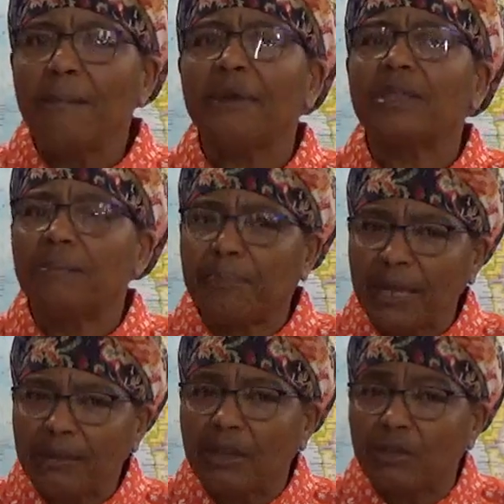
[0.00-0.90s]
But the,
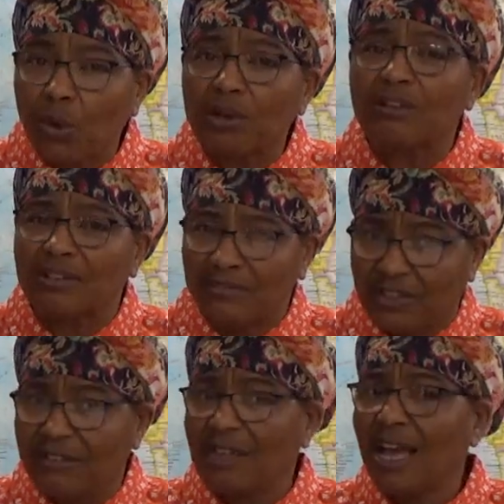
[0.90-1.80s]
the daughters of
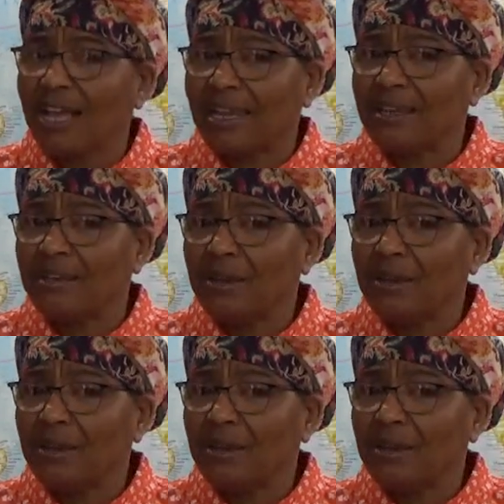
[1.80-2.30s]
Tizion,